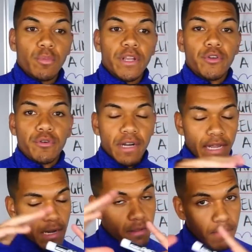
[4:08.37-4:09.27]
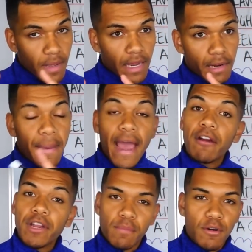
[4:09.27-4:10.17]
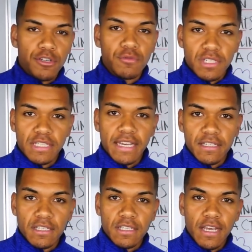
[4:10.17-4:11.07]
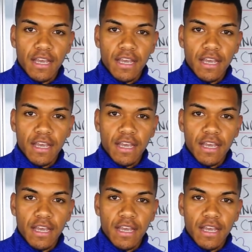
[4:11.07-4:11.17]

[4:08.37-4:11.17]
when you're in an empowering emotional state?